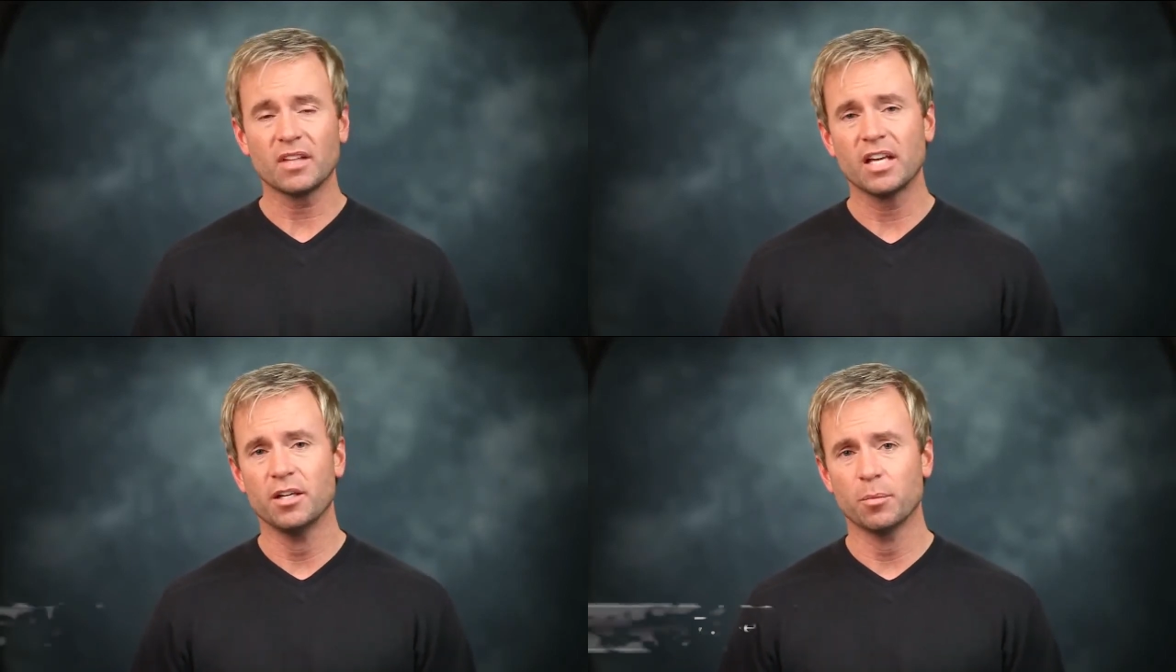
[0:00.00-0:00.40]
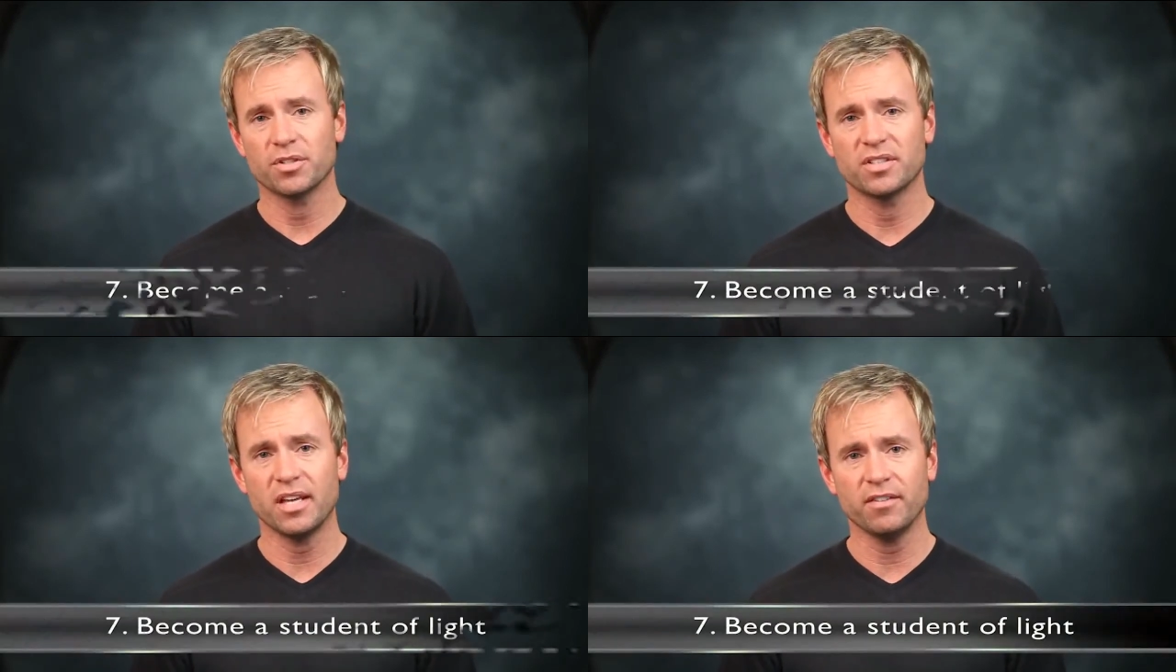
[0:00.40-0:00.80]
Number
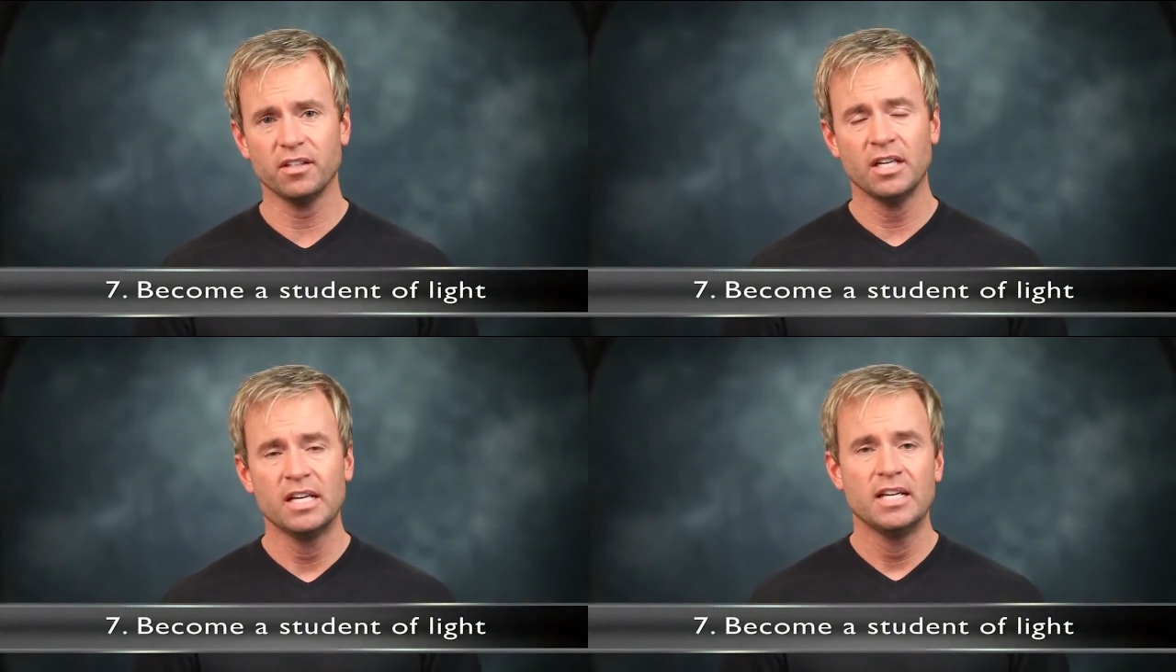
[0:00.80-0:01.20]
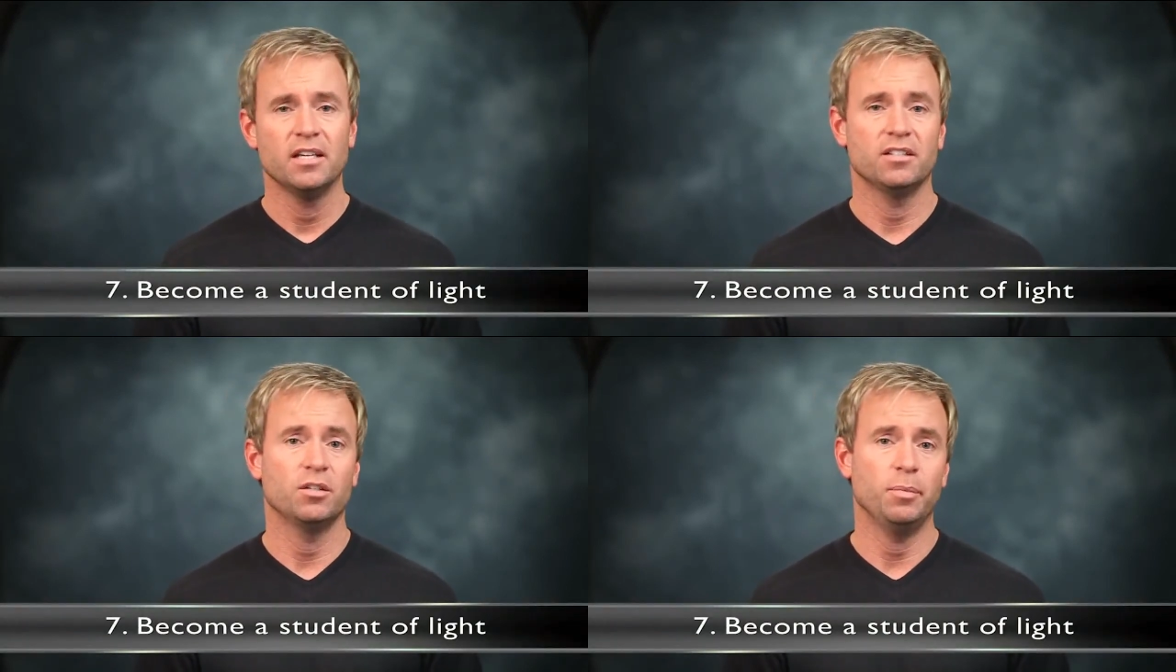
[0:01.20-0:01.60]
7
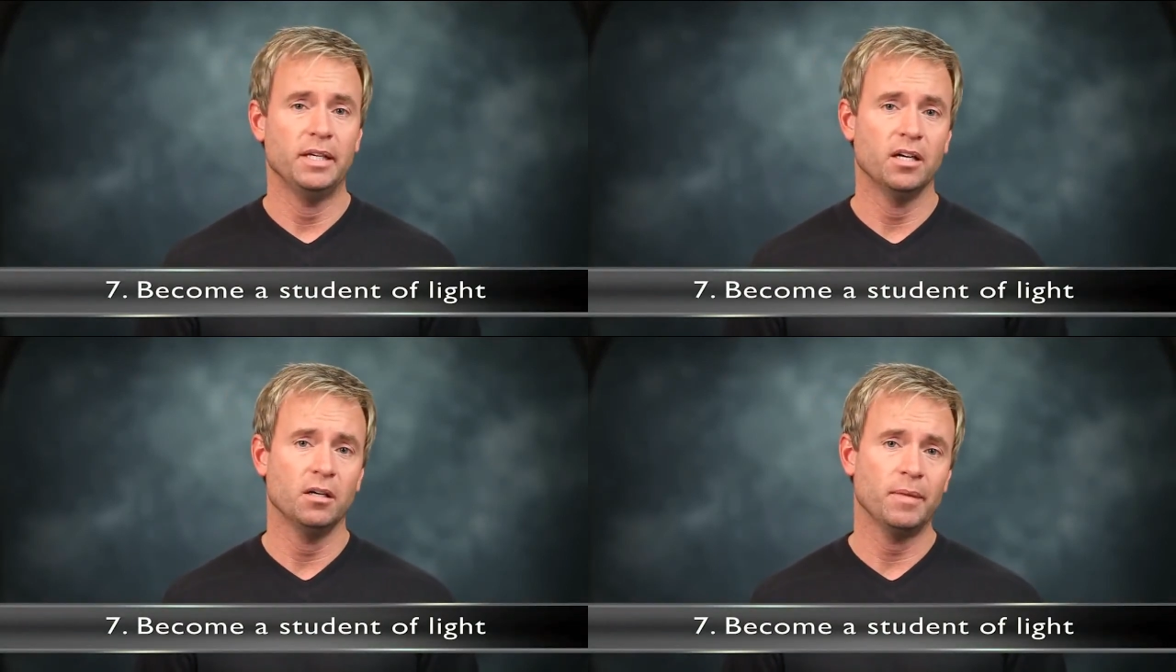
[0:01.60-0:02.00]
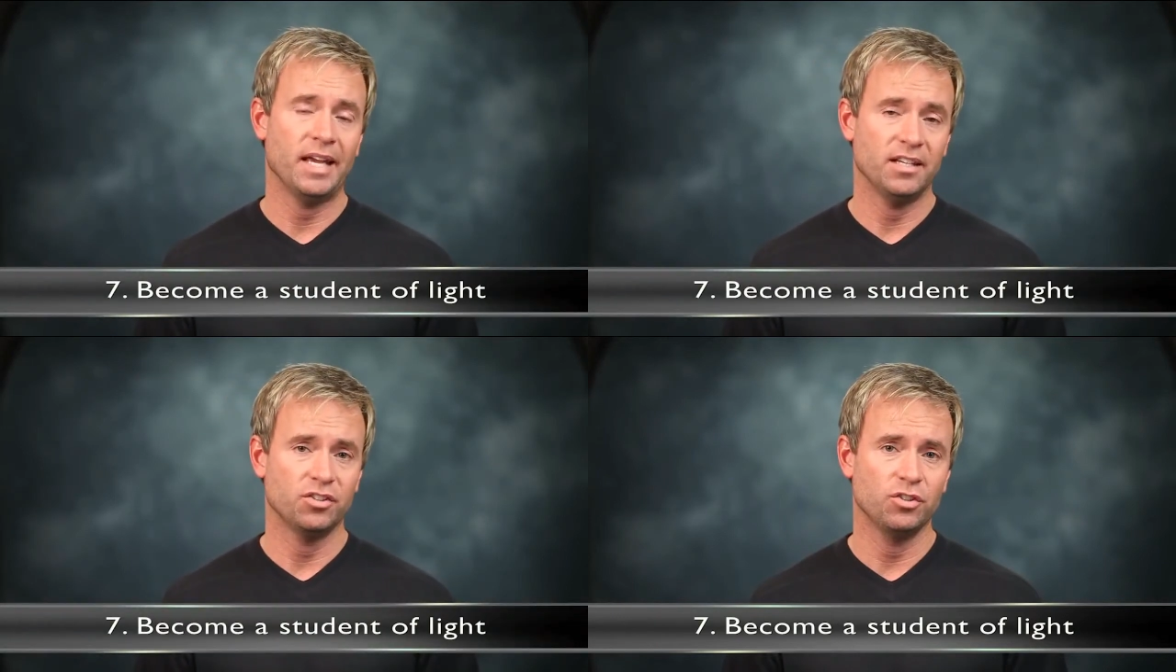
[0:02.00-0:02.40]
is to become
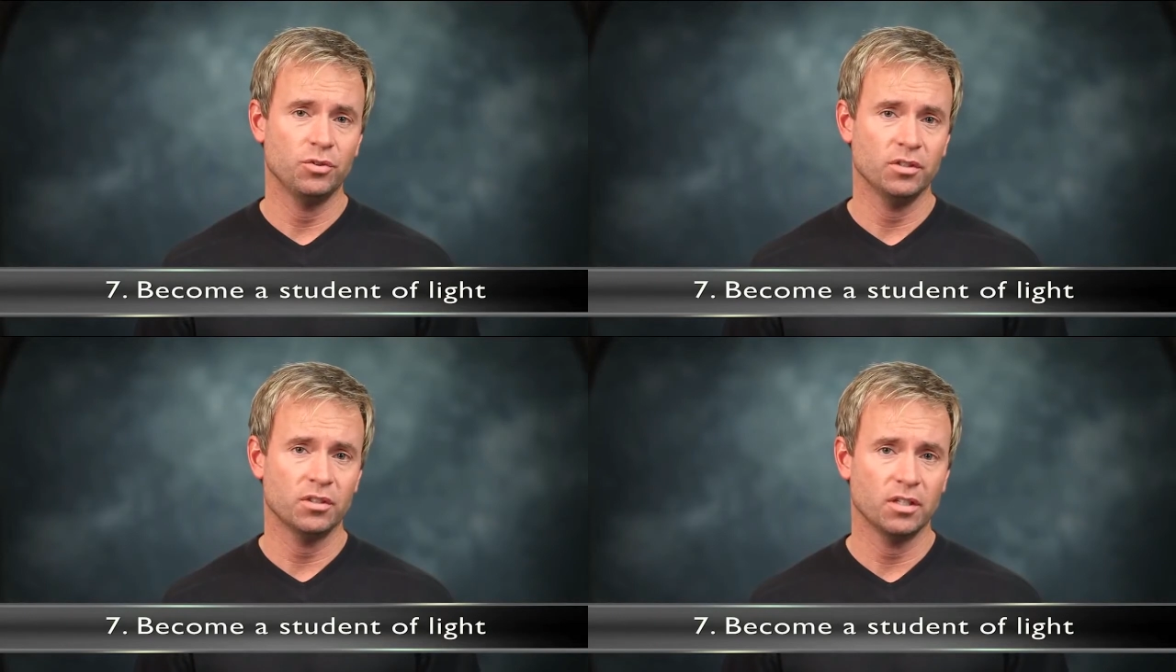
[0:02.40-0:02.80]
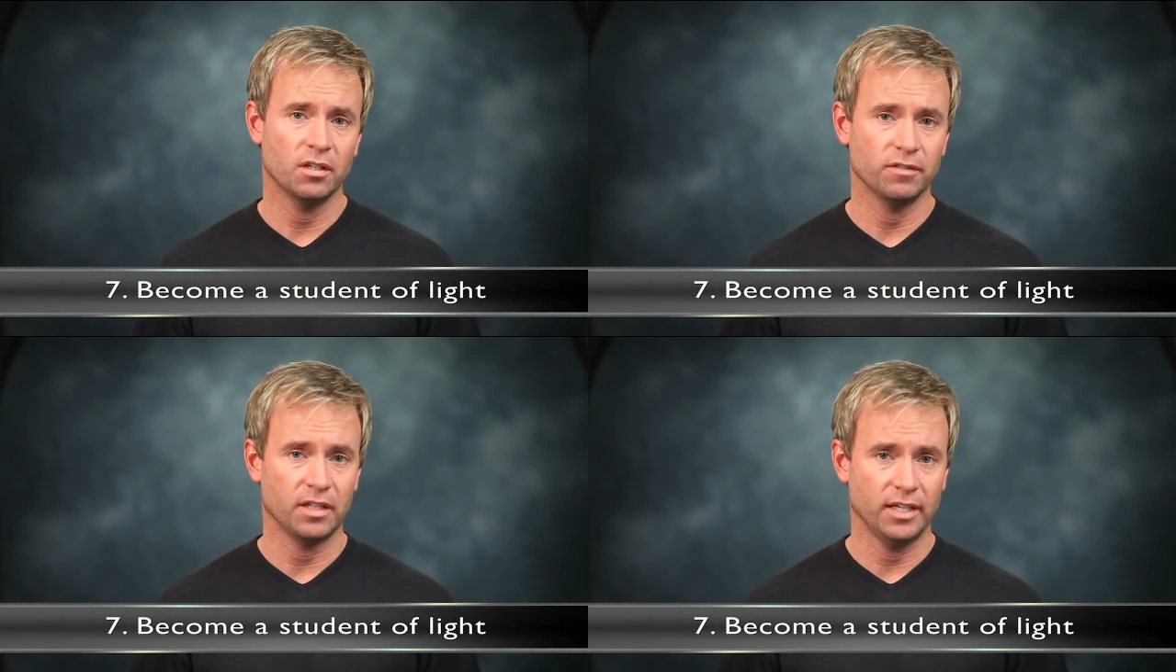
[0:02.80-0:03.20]
a student
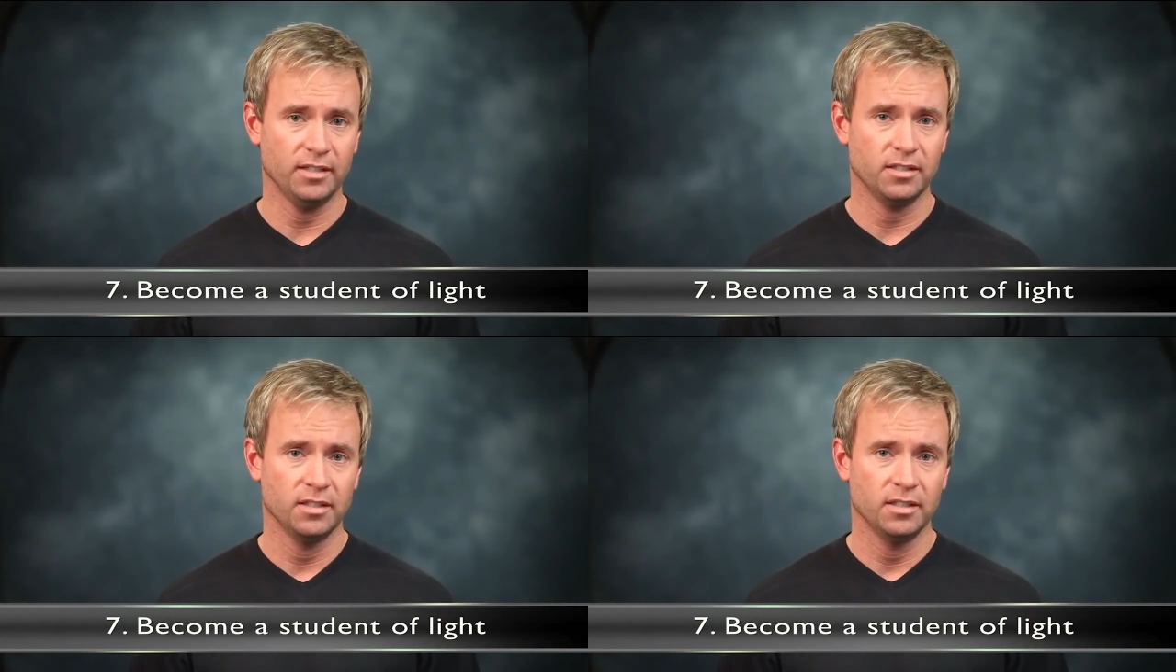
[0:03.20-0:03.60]
of light.